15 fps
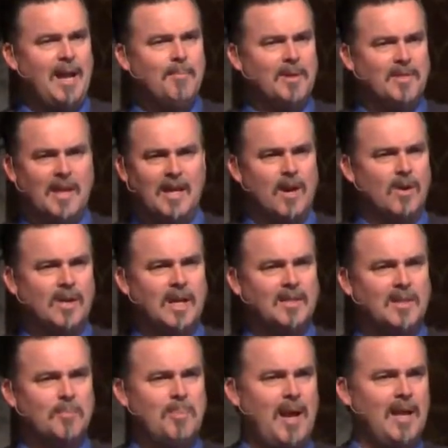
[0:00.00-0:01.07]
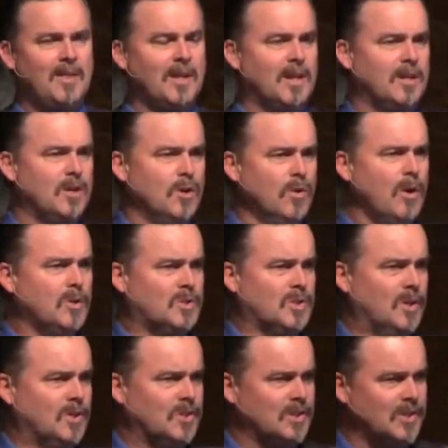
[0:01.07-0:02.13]
but they don't get the pay that a
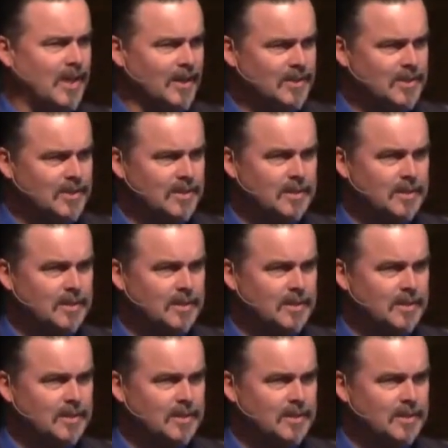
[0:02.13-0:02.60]
neurosurgeon does.